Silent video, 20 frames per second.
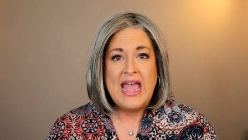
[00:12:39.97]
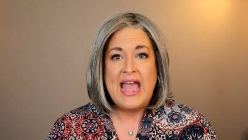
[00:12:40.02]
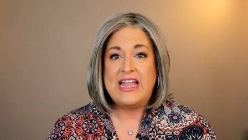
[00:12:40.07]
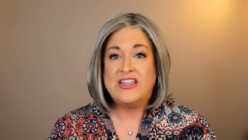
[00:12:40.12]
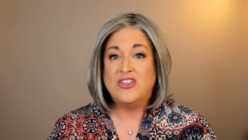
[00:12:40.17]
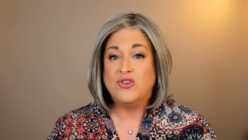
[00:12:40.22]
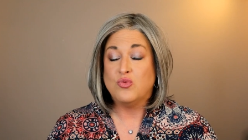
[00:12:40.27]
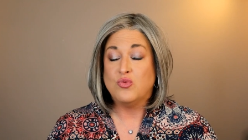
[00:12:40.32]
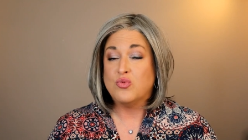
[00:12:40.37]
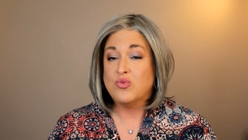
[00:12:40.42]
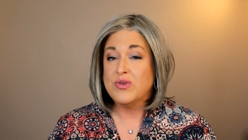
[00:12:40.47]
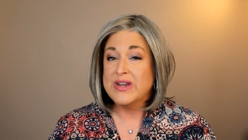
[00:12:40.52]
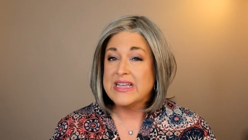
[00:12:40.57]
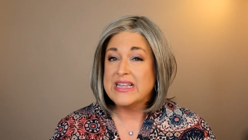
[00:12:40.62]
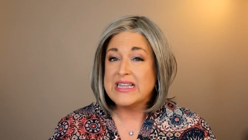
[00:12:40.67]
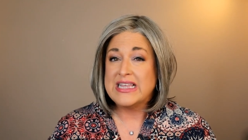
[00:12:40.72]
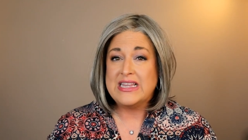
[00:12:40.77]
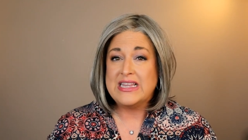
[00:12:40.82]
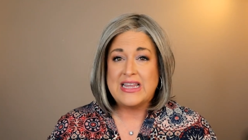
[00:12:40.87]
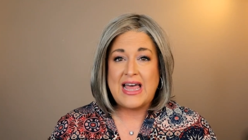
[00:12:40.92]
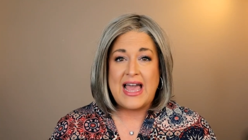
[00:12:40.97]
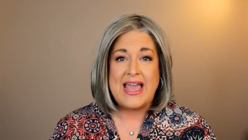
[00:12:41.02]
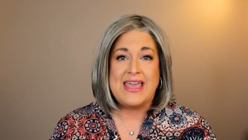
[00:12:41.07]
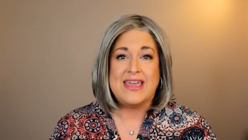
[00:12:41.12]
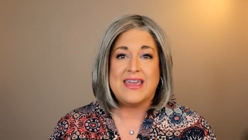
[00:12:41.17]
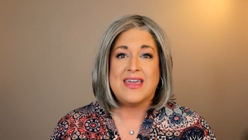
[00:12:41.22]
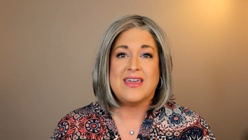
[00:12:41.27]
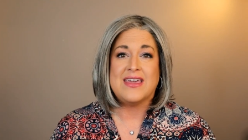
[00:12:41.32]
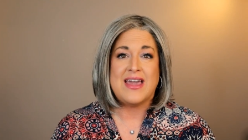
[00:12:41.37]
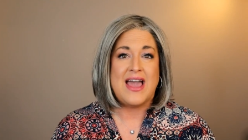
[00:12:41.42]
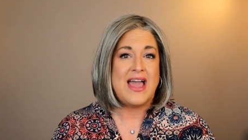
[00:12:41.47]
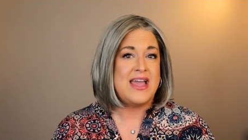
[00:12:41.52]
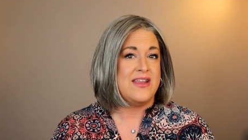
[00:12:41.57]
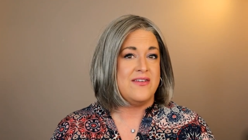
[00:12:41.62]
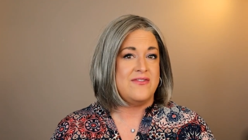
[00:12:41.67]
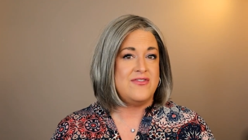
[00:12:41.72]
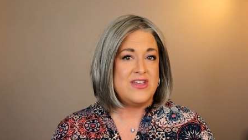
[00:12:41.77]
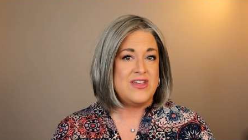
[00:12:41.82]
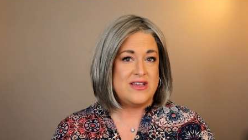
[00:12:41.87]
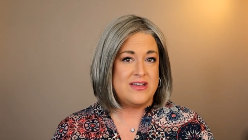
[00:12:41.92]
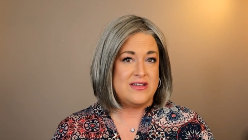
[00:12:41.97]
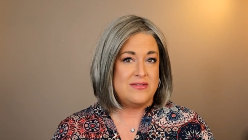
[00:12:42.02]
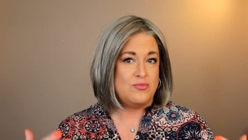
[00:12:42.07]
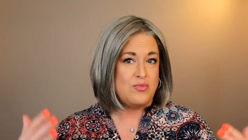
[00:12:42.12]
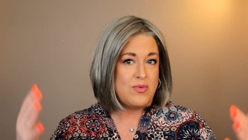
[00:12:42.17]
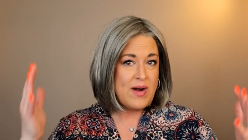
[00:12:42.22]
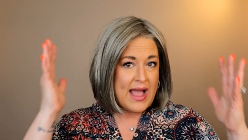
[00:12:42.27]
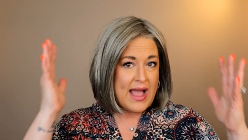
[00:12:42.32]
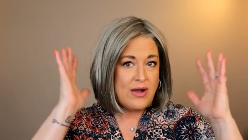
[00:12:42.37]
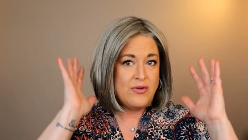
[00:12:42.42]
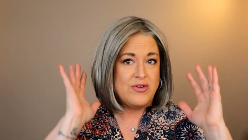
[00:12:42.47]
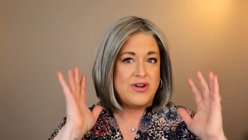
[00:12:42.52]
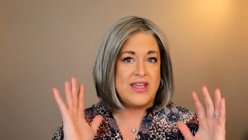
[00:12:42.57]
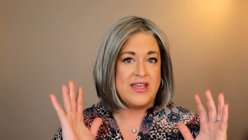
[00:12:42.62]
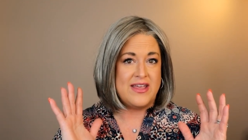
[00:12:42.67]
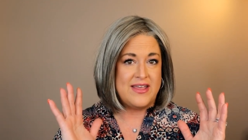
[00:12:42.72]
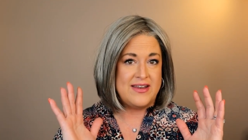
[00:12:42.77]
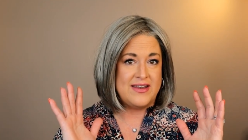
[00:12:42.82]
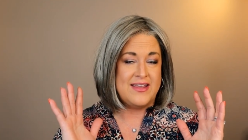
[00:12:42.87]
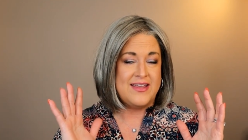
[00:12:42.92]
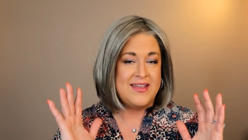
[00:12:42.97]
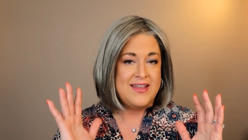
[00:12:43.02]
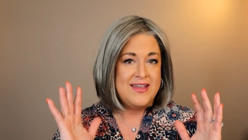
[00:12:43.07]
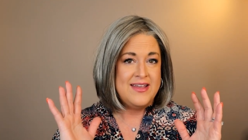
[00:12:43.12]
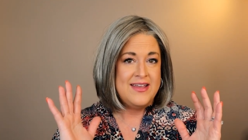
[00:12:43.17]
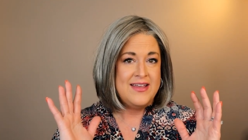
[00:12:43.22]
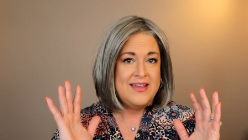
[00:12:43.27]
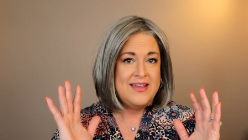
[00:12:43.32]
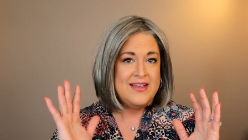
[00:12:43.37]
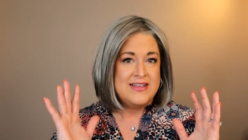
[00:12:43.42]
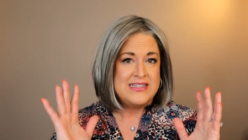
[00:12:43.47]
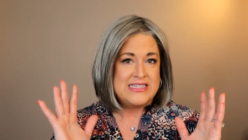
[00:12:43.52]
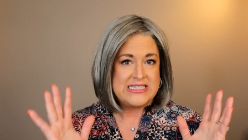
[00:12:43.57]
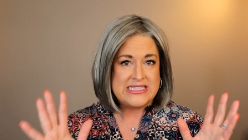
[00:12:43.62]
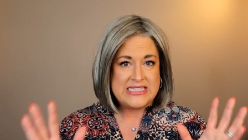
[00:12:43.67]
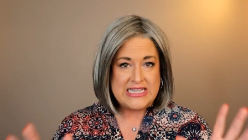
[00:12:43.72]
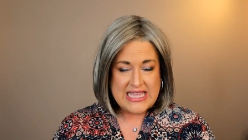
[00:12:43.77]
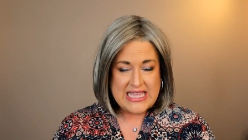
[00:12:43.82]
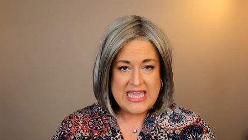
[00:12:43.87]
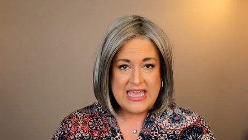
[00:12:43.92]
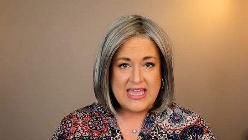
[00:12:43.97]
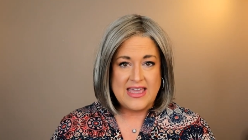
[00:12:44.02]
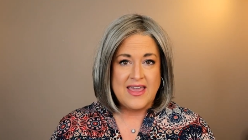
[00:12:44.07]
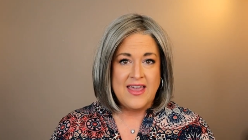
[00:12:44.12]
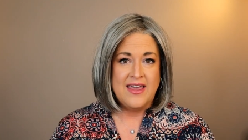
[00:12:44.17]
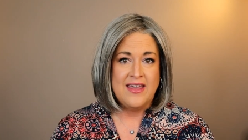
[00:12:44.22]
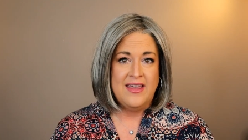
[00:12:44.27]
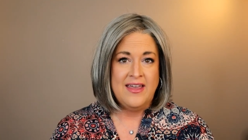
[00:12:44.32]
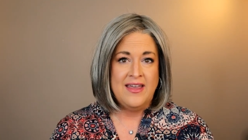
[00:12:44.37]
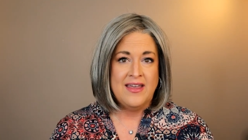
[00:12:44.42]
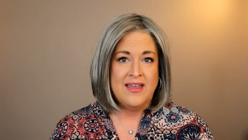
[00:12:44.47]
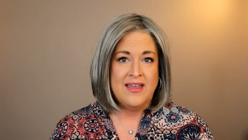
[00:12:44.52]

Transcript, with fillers: And you really like kind of the rounded, sleek